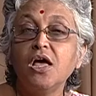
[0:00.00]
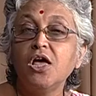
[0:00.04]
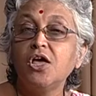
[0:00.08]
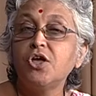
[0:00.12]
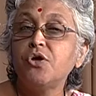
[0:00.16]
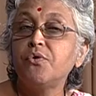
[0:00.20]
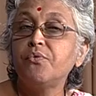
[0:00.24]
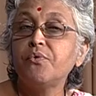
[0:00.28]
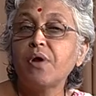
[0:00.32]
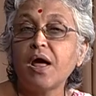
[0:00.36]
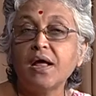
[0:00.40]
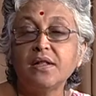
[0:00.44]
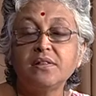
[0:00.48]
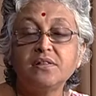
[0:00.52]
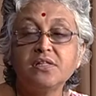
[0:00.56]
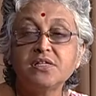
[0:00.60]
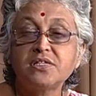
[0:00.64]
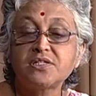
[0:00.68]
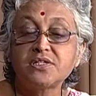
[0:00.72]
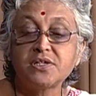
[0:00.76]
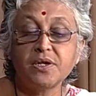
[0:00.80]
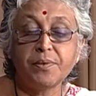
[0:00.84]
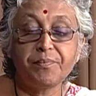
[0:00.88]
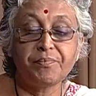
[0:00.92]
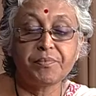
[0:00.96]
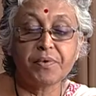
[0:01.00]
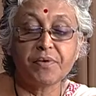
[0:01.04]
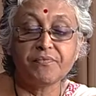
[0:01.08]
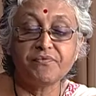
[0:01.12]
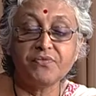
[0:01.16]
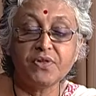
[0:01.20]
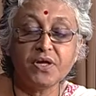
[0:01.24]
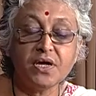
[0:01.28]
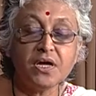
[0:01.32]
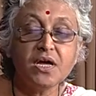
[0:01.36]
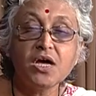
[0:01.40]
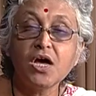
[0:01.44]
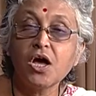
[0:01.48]
you write the script of
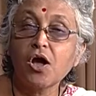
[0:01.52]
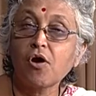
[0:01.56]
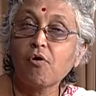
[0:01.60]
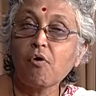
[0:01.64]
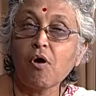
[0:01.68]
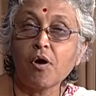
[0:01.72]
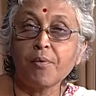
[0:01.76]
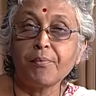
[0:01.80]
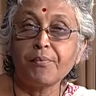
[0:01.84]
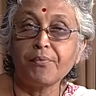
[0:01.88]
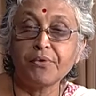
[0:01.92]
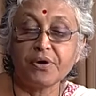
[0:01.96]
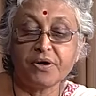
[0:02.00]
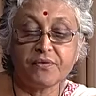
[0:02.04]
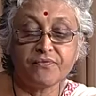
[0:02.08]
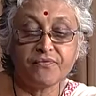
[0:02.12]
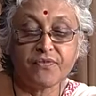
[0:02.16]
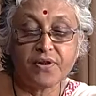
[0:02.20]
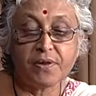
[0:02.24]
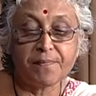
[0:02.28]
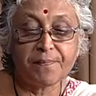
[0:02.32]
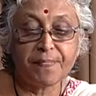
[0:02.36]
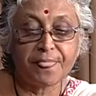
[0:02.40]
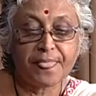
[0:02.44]
the corporate film.